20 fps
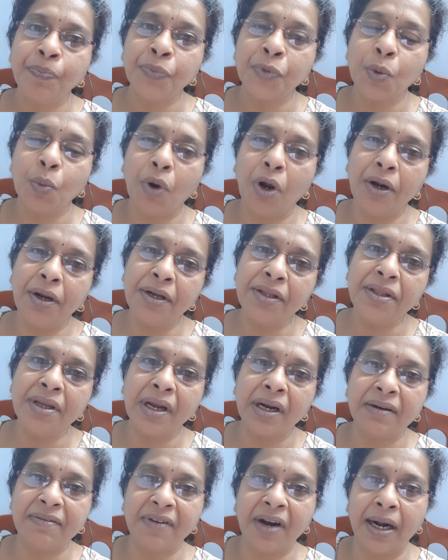what are
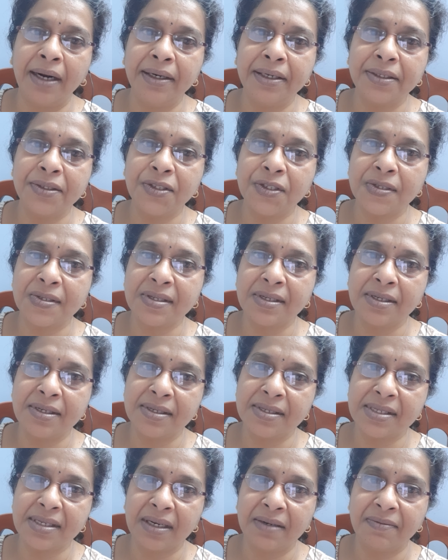the advantages and
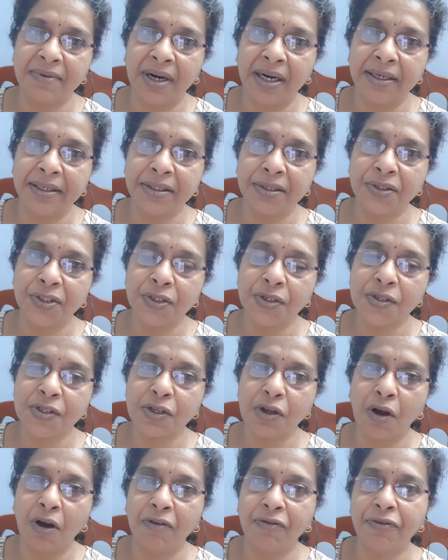
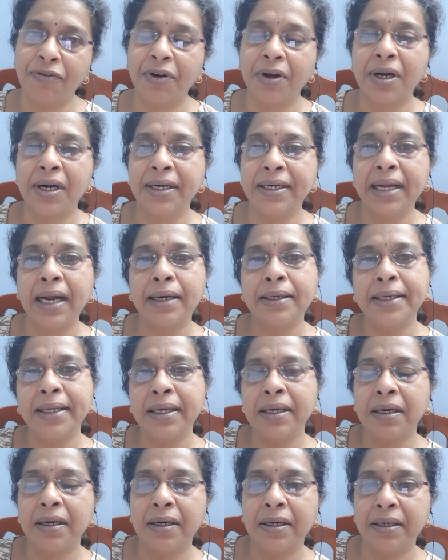disadvantages of
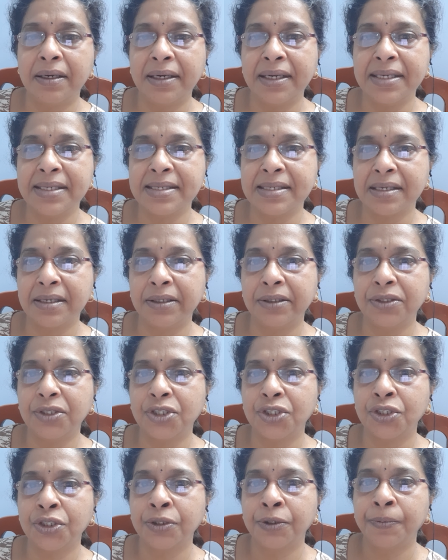conducting a
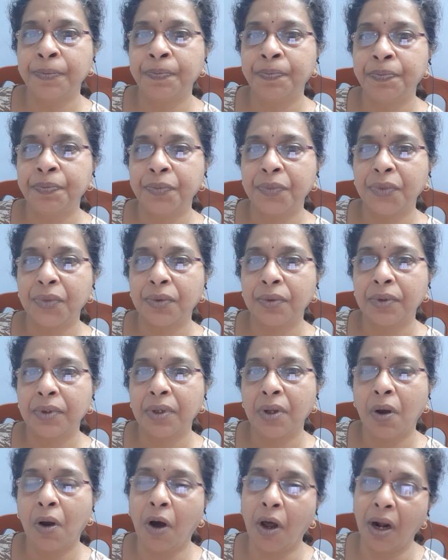research
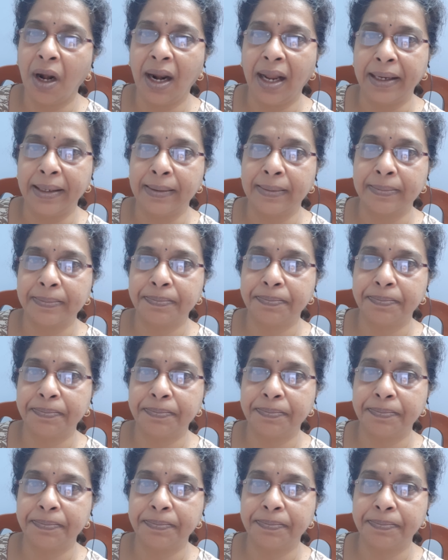online.